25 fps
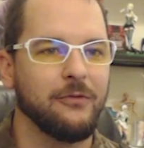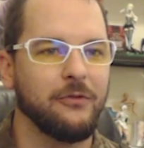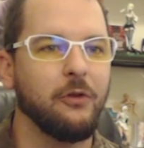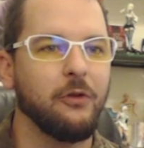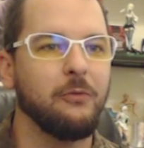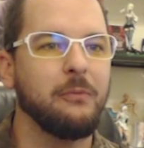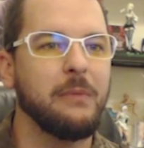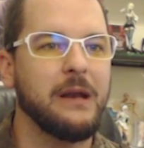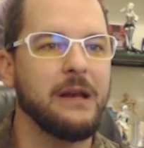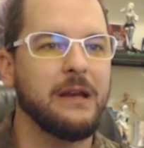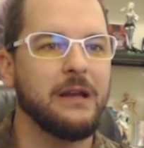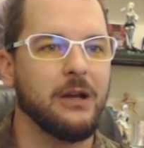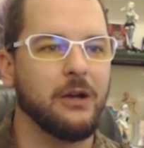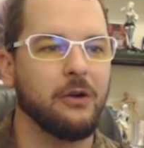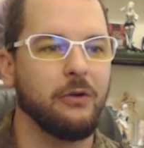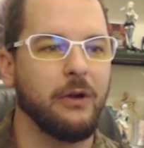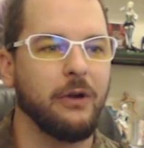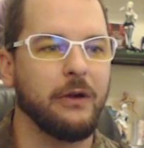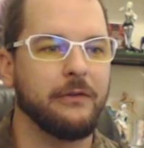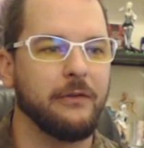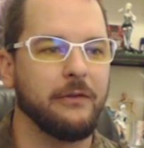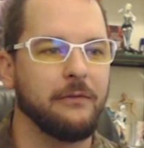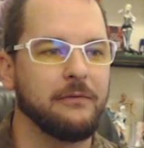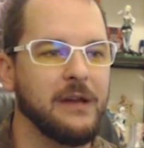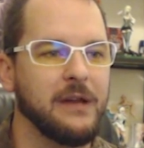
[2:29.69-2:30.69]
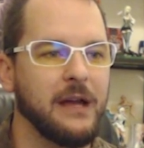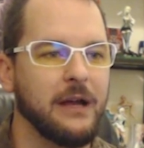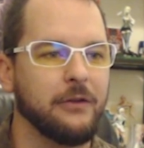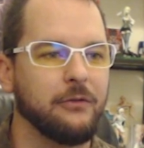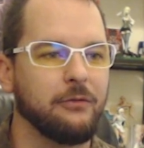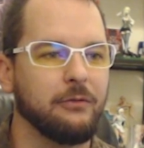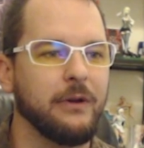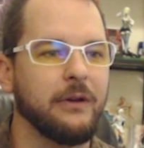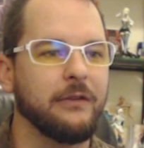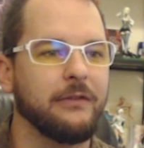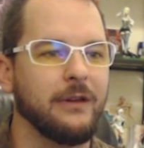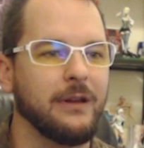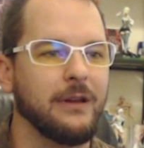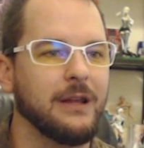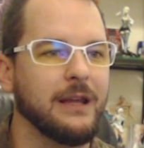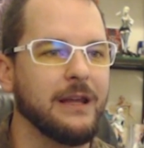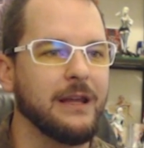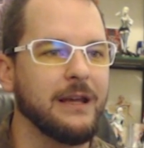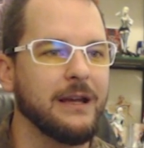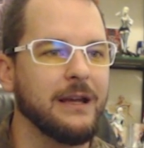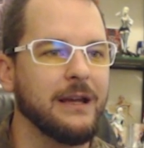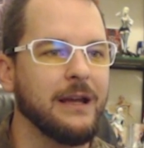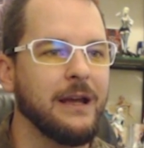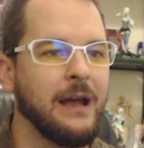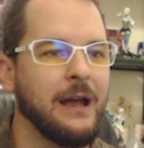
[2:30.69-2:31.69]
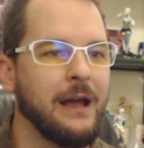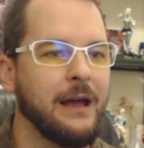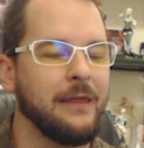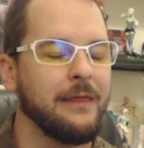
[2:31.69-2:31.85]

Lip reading: too many aggressive decks recently,